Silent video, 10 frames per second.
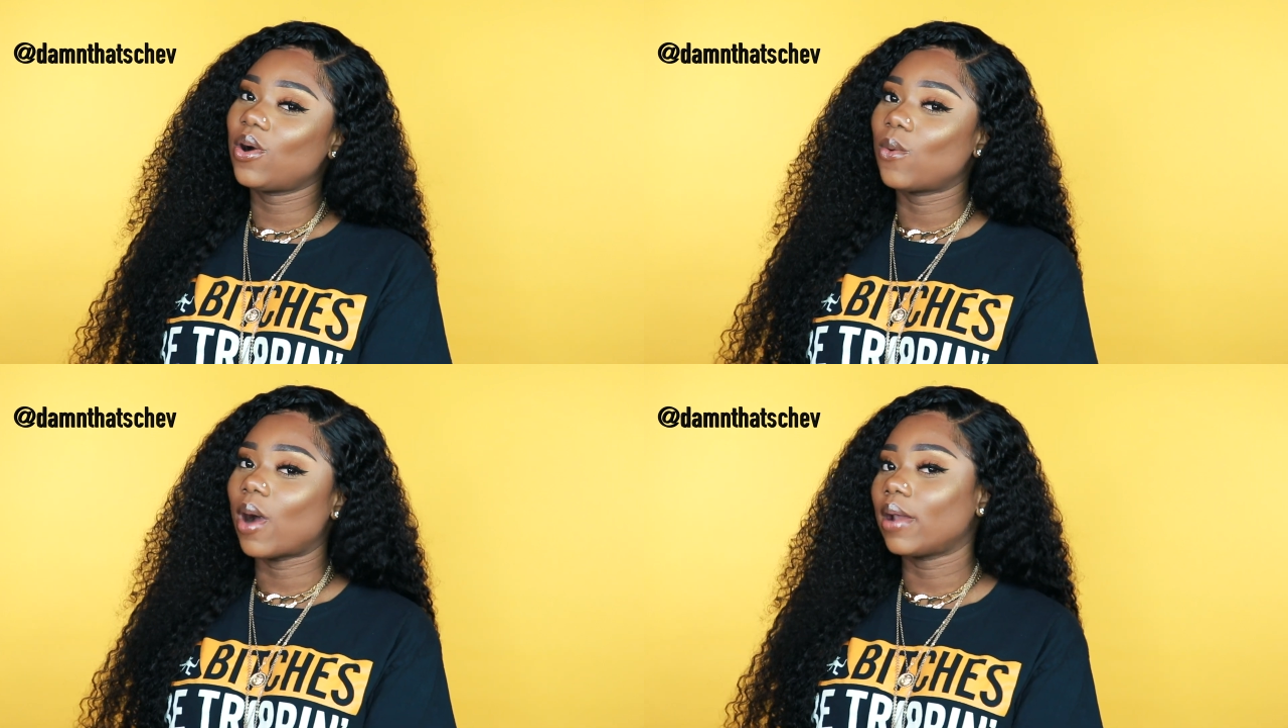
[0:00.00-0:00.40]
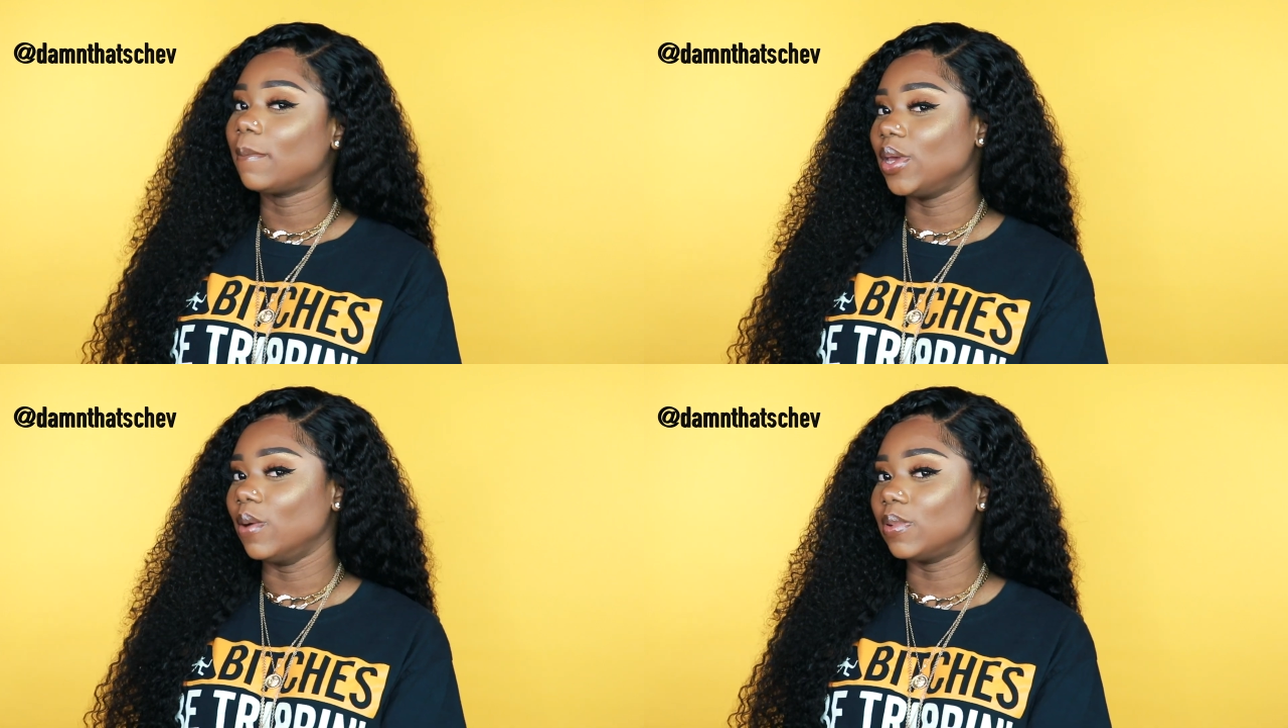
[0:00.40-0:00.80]
Go on,
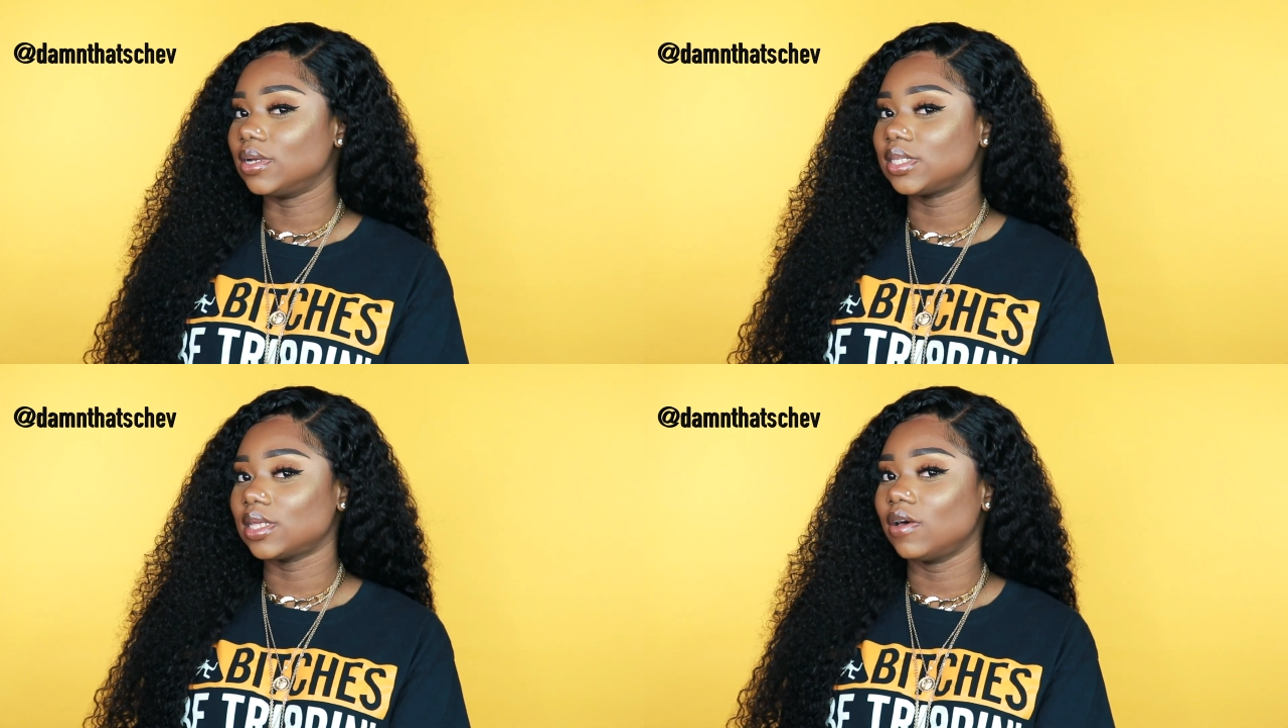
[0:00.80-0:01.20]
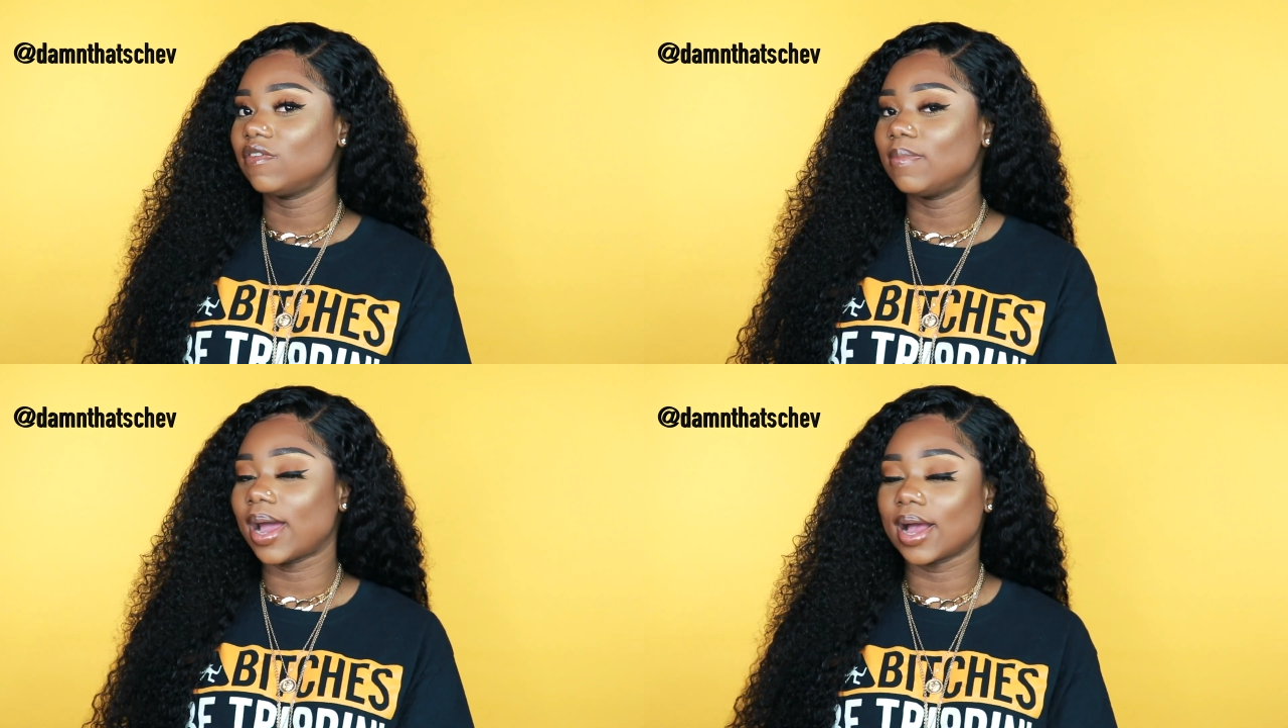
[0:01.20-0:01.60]
big up on
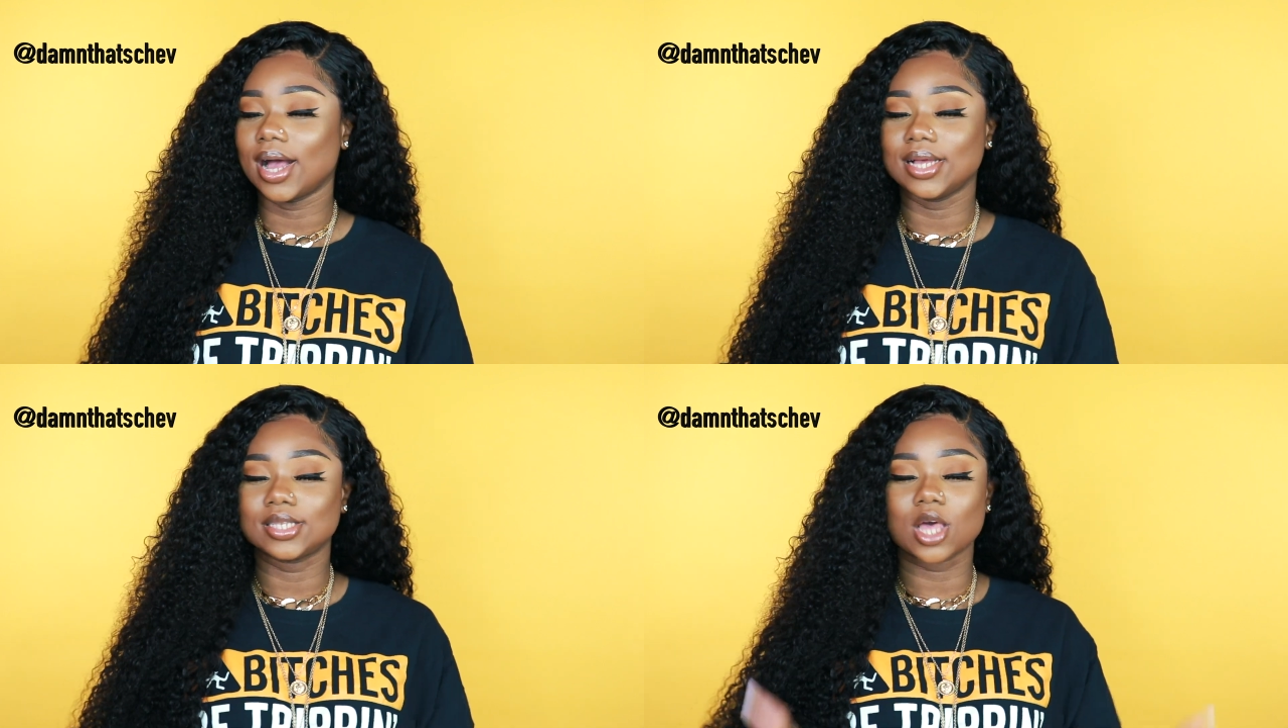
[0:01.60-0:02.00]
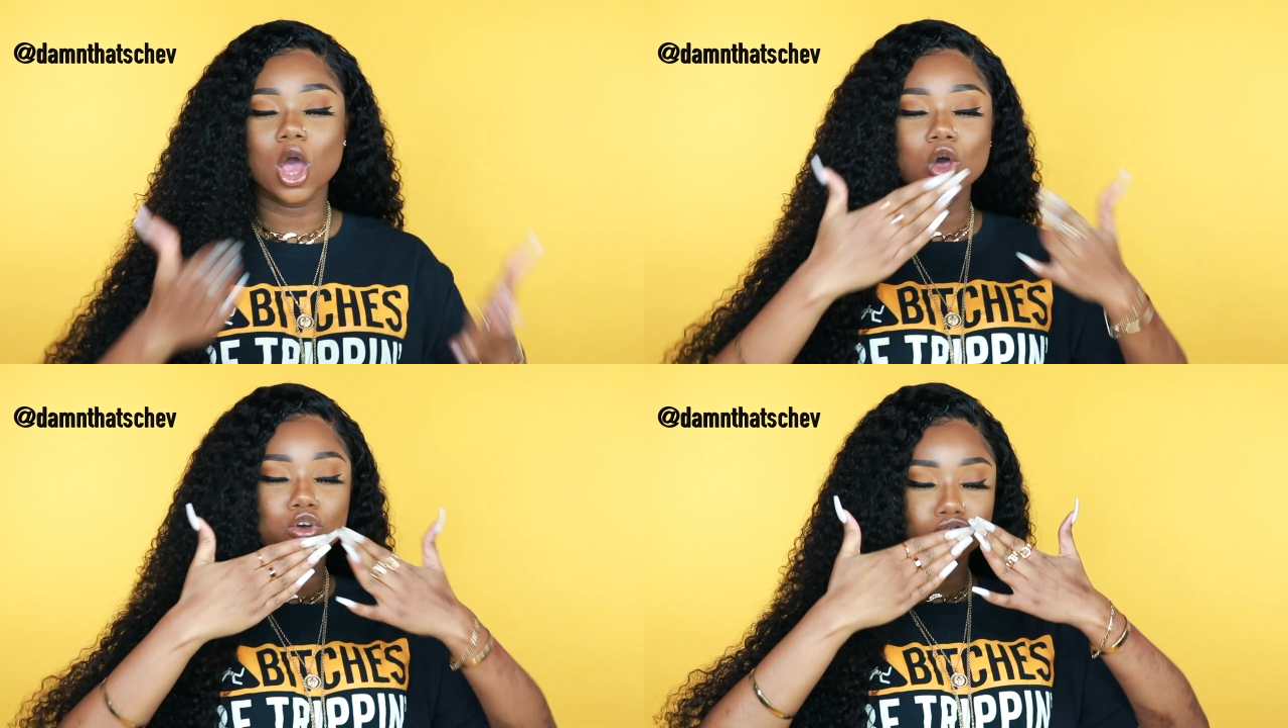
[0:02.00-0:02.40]
yourself. Bye guys.
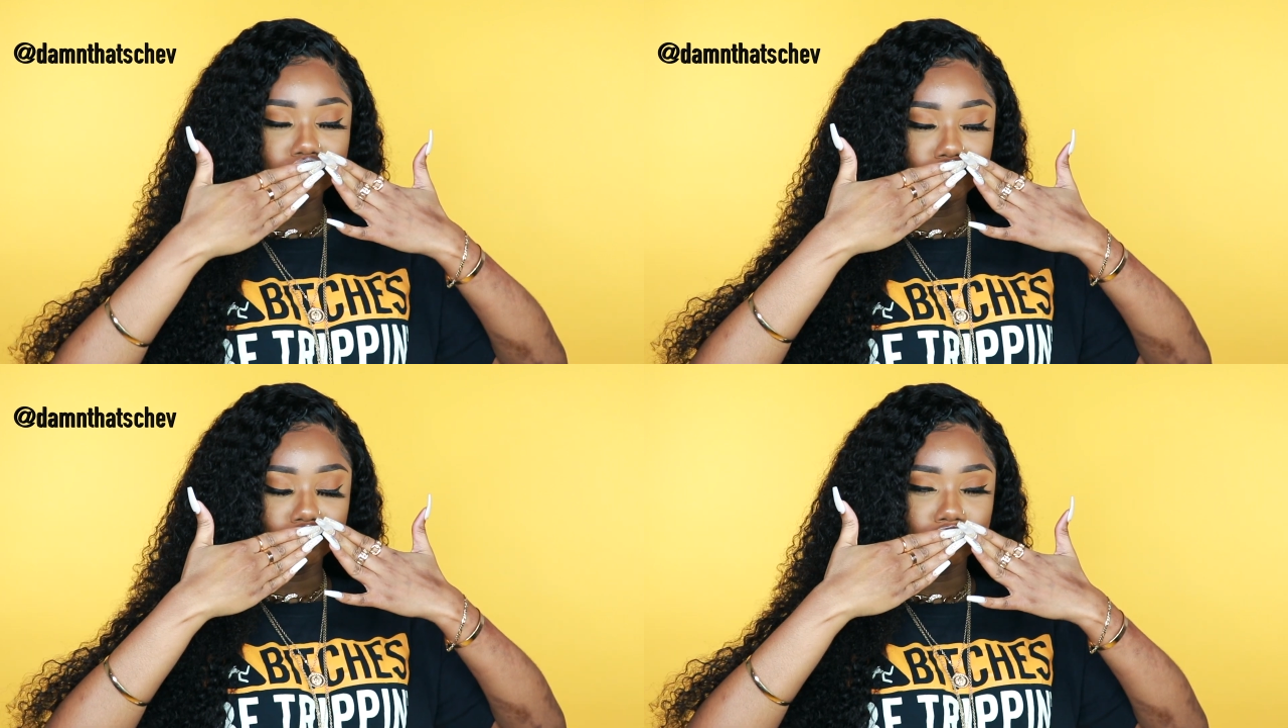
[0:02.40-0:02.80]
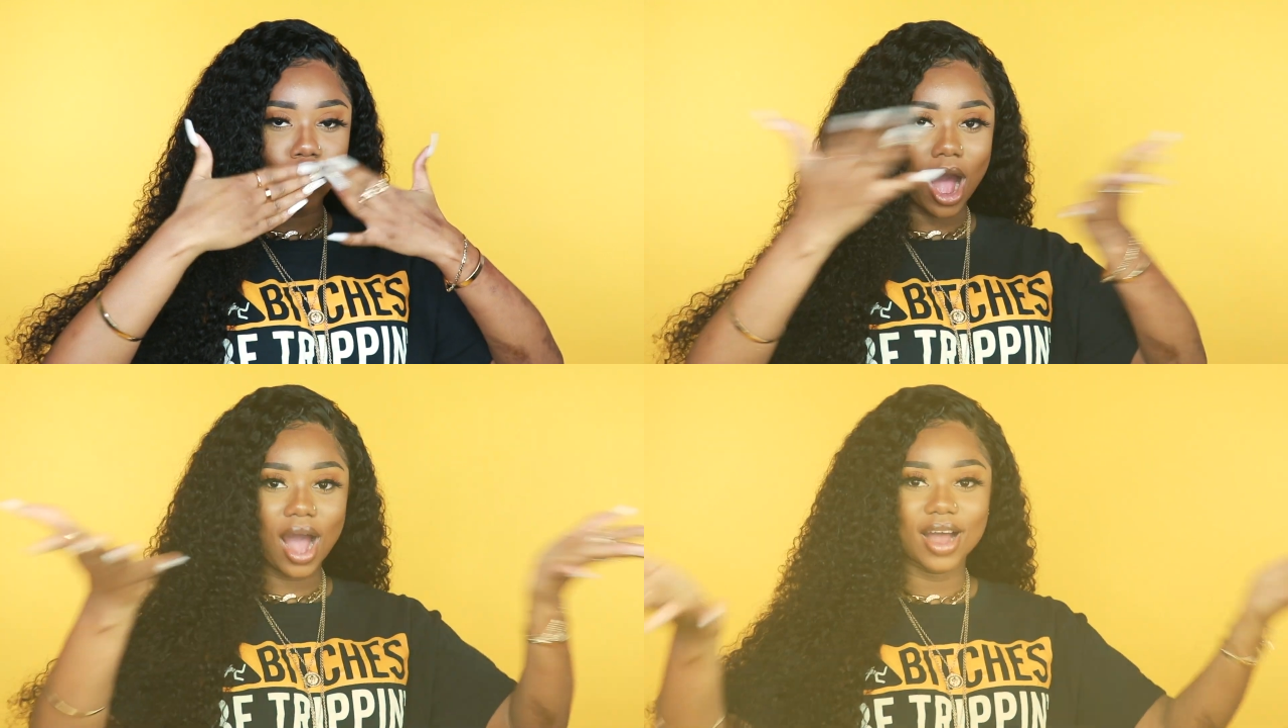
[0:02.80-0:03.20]

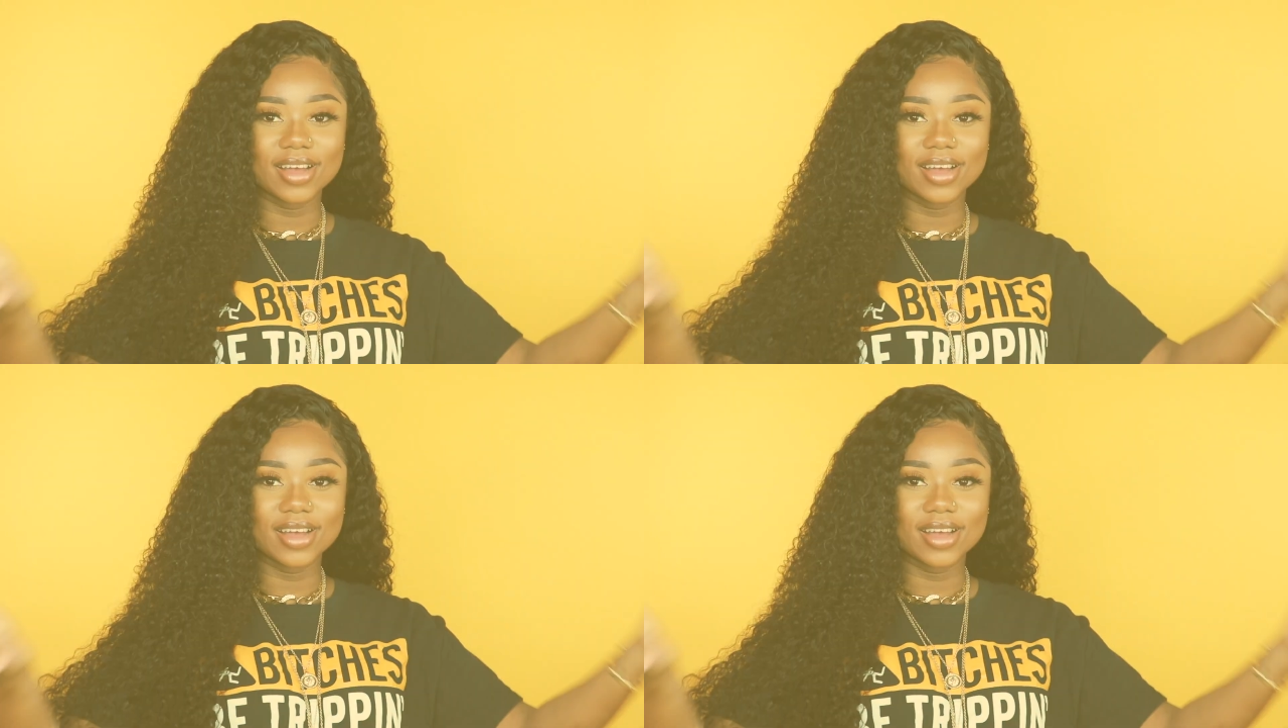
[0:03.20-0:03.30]
Mwah.